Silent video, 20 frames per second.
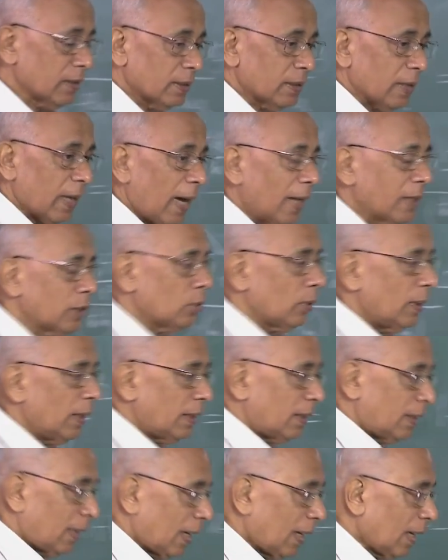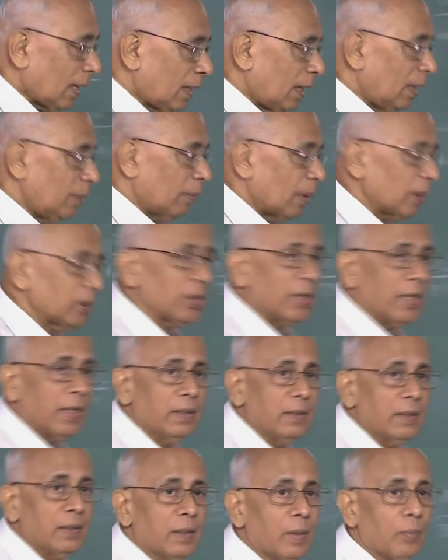is actually directly
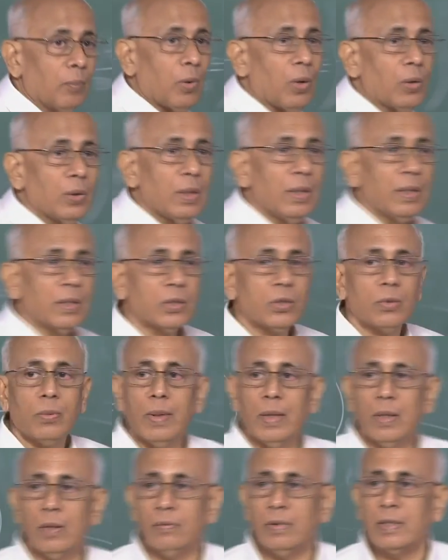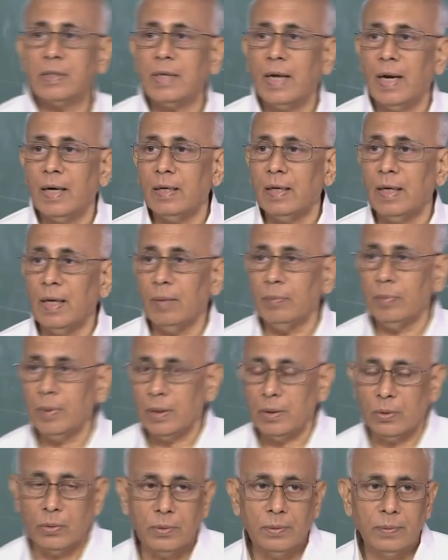measuring the modulus square of the scattering
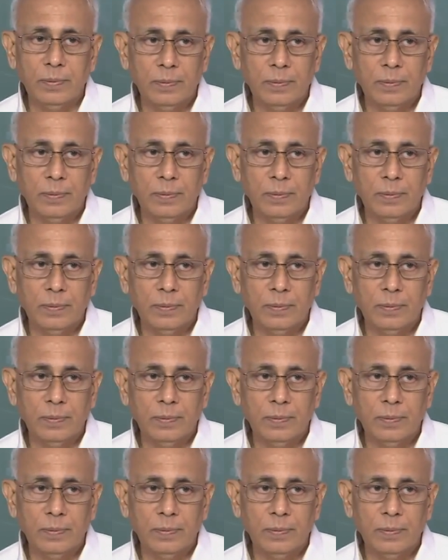amplitude.